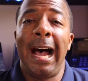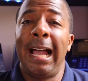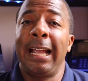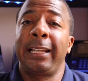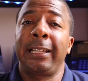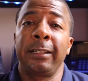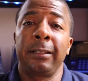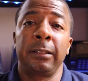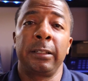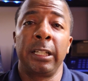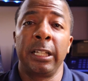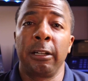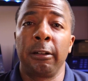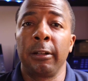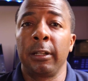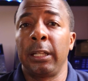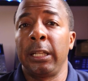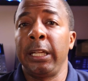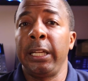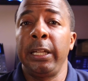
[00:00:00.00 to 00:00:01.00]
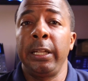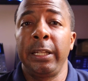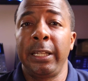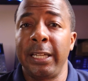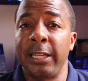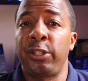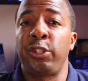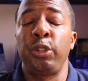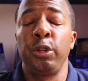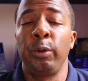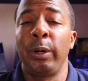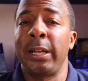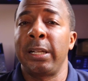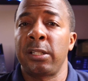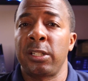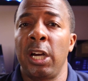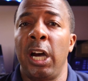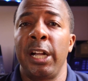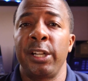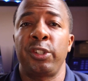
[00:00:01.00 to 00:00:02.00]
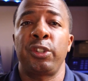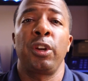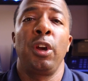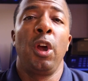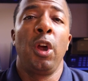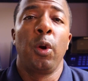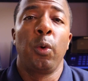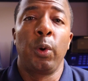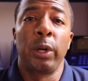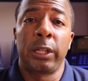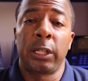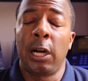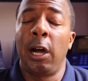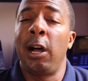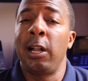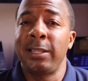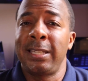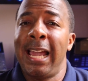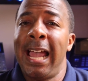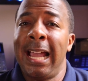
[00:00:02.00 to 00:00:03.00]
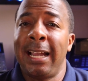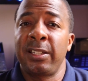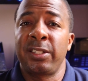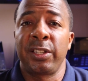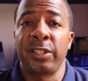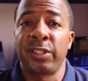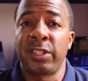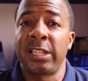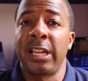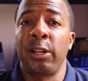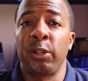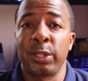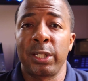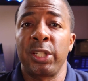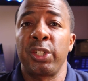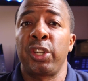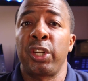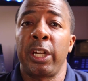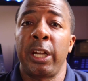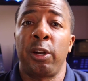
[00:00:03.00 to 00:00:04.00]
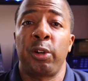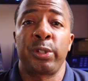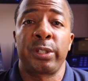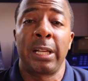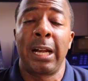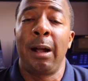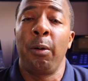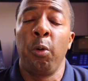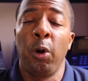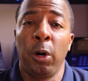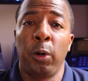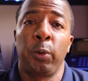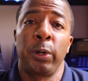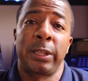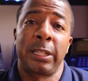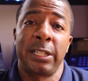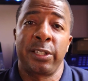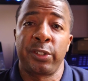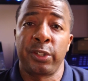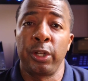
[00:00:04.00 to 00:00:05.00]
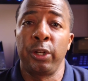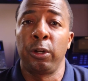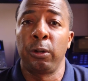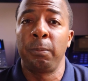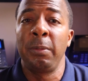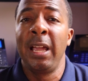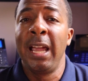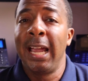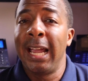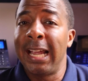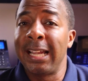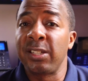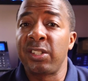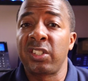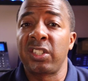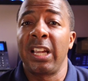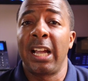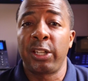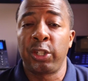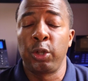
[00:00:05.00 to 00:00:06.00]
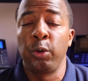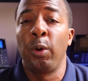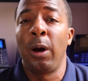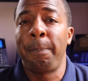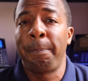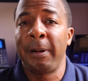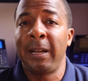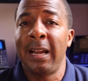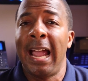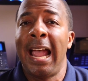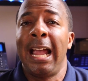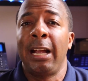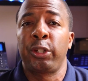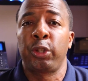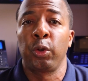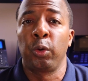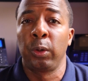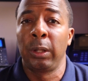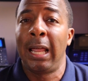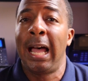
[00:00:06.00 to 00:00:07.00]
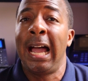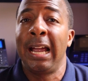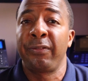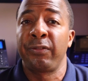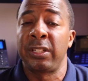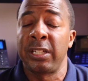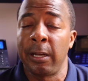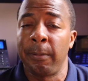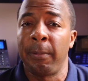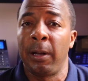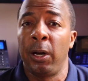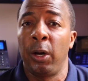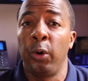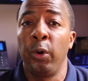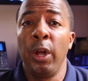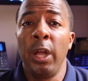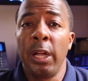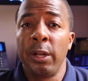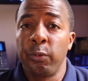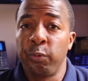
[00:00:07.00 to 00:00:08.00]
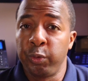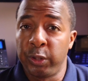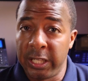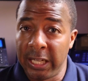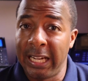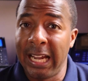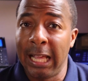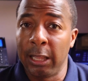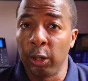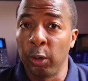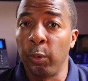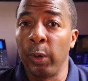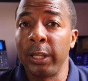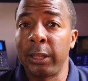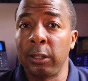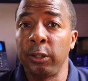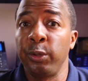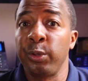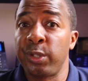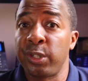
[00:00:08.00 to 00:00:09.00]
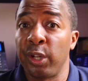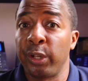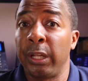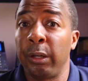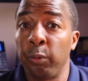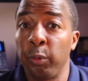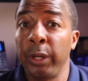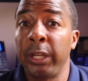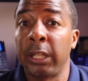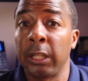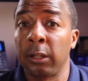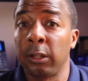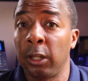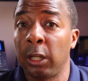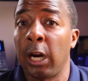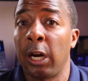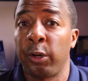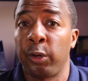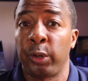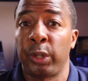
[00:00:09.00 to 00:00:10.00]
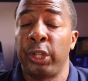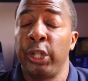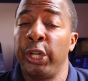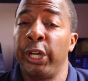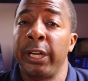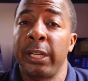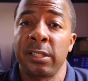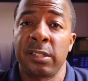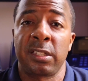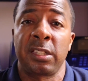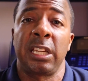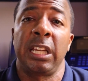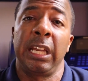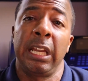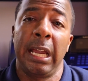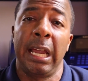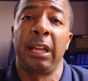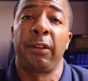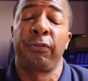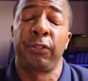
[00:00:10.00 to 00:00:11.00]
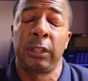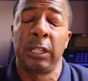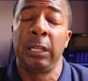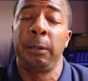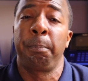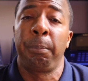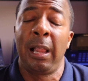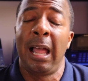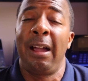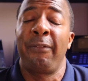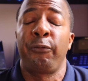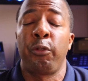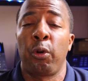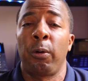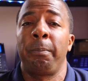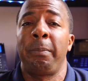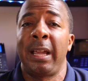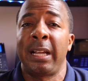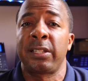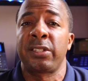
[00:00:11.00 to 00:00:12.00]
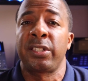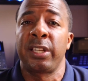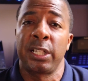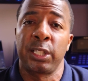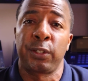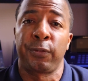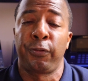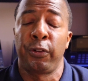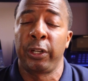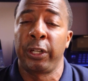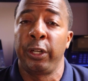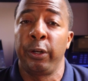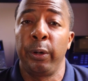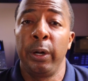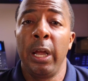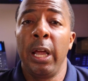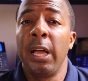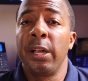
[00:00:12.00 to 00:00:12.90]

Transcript: I can literally get you in touch with contacts and sales engineers that I work with at Zoom and set you up an actual live demo together with you so that we can look under the hood and see if the platform makes sense for you.